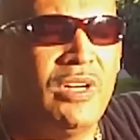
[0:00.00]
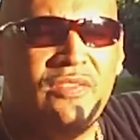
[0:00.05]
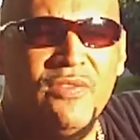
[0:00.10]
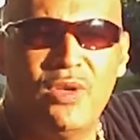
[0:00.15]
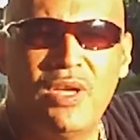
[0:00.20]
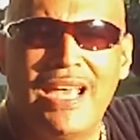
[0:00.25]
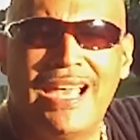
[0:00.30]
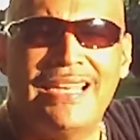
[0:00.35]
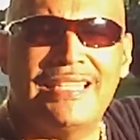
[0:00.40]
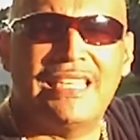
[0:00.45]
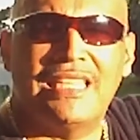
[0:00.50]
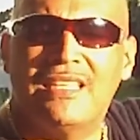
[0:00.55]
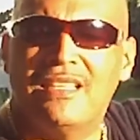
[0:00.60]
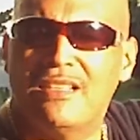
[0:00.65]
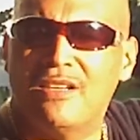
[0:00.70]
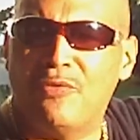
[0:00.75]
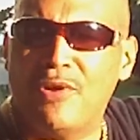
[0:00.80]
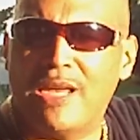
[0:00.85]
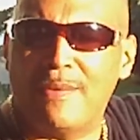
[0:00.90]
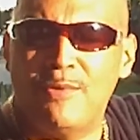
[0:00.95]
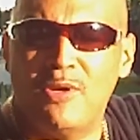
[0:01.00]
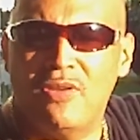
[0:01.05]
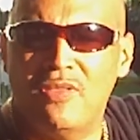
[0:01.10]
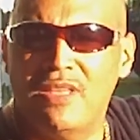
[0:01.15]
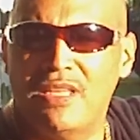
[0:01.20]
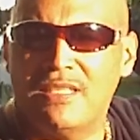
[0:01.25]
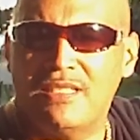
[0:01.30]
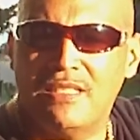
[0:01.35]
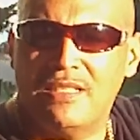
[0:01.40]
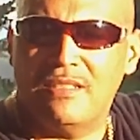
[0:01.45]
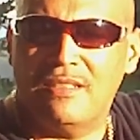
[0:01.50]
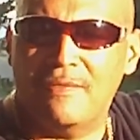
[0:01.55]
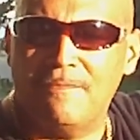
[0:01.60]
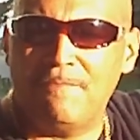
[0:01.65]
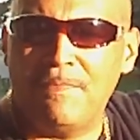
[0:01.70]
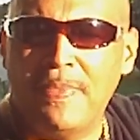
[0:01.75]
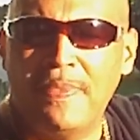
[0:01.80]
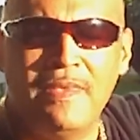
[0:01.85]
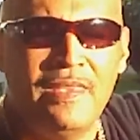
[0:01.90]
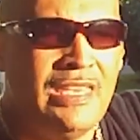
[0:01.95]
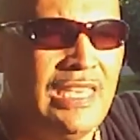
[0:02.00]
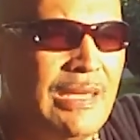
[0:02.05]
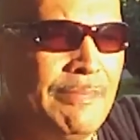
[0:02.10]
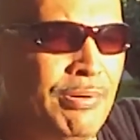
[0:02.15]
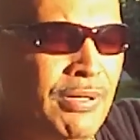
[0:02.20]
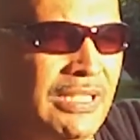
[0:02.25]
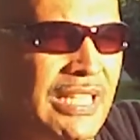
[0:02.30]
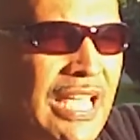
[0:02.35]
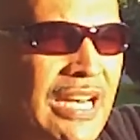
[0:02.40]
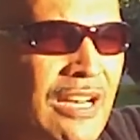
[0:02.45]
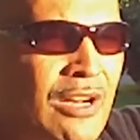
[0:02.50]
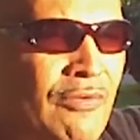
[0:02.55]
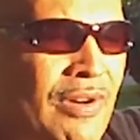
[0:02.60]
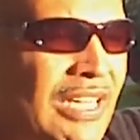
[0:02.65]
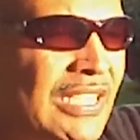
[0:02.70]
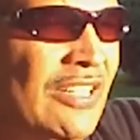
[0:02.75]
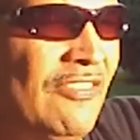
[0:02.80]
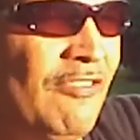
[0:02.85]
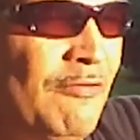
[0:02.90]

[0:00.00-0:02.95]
one of you guys can correct me on this and and put that correct